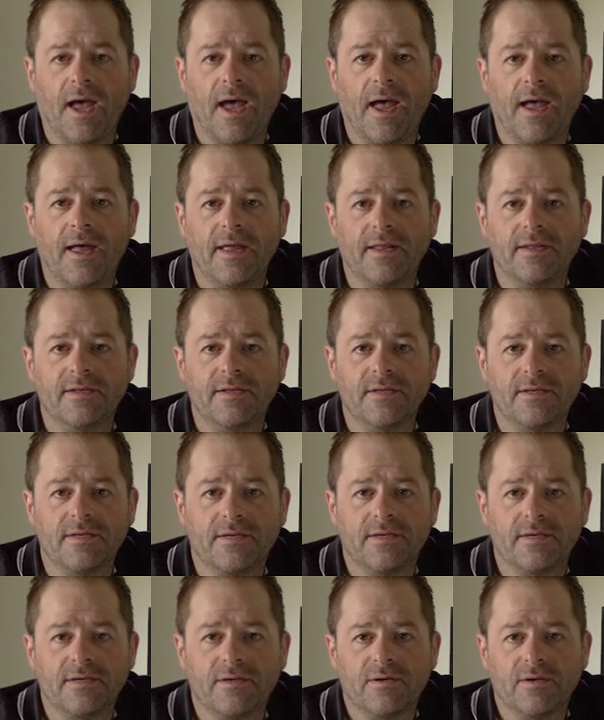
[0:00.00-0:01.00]

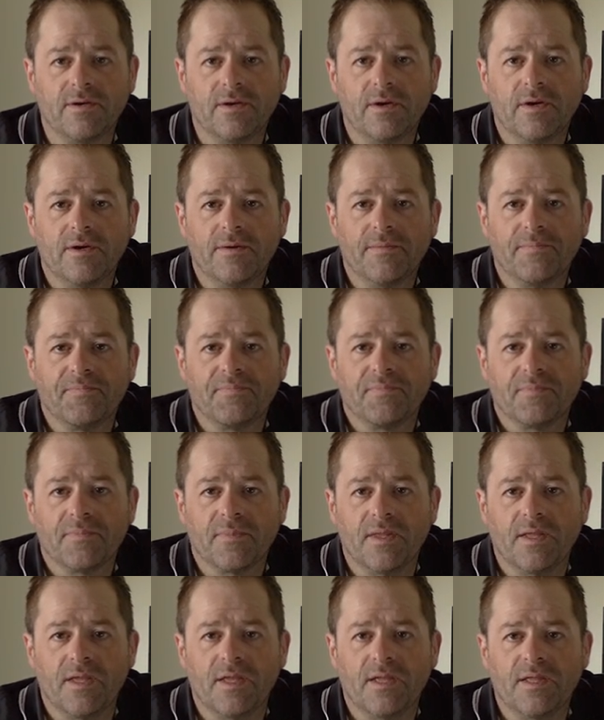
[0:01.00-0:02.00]
and
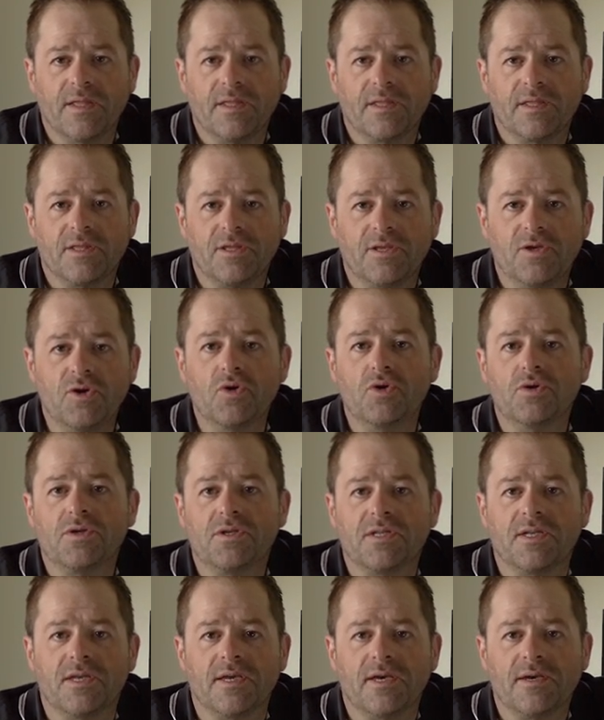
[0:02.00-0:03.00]

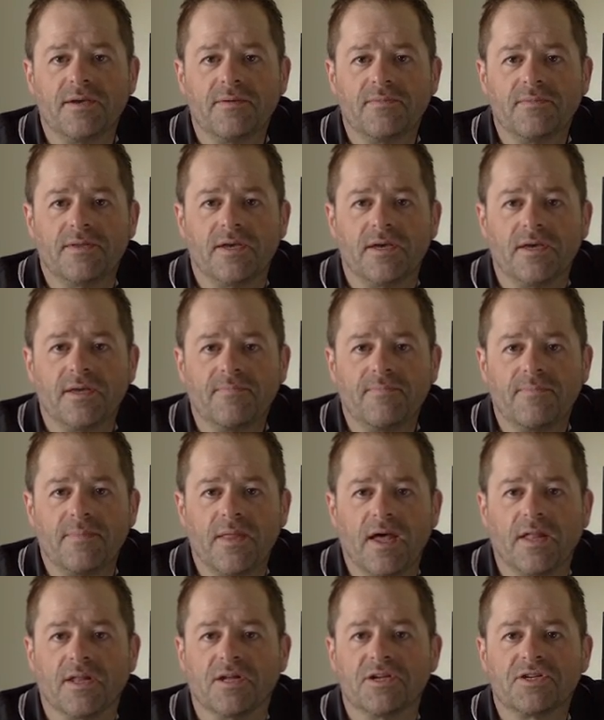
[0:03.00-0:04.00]
use to to
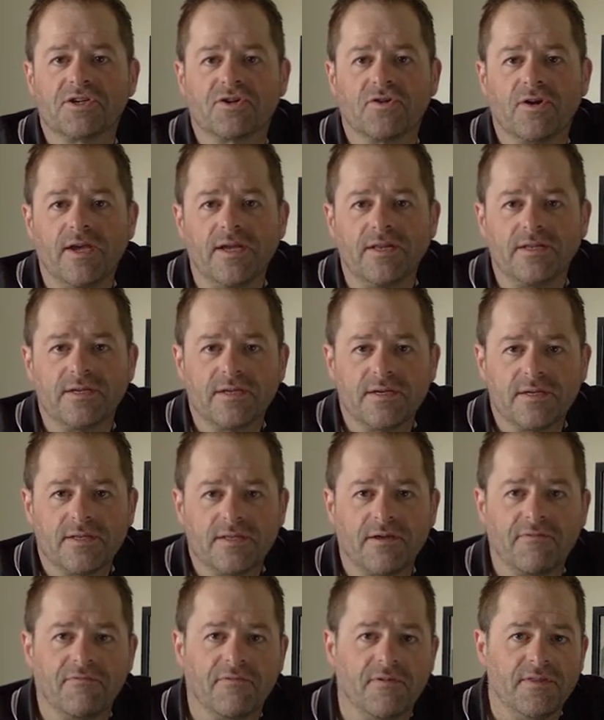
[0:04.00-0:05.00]
illustrate
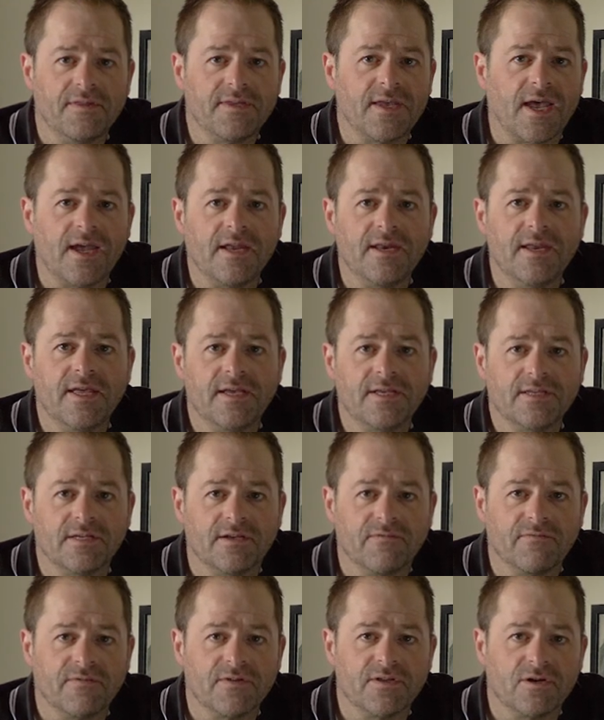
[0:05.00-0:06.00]
different techniques
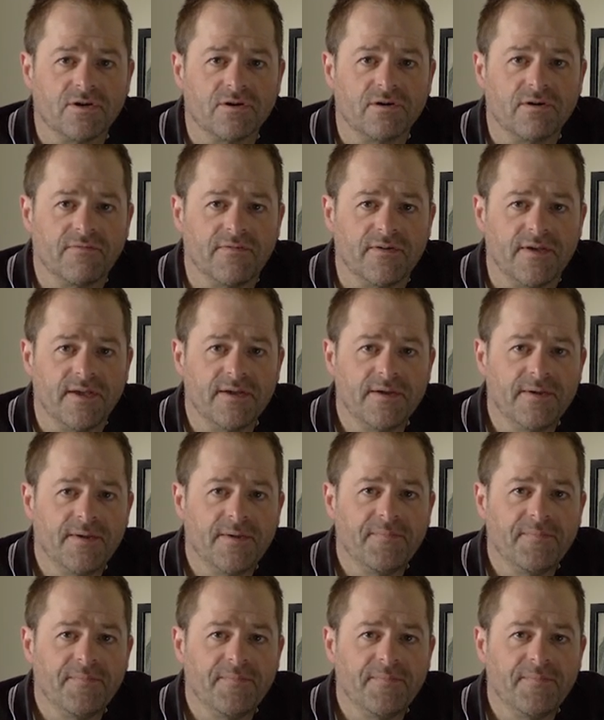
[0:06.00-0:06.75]
in photography.